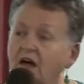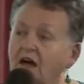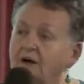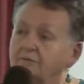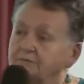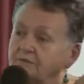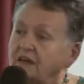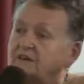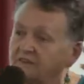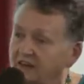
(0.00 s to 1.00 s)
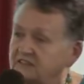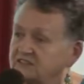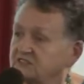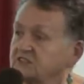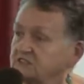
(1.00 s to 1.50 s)
um,
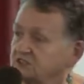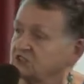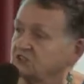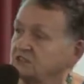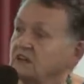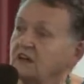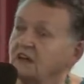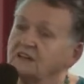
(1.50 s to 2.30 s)
advanced condition,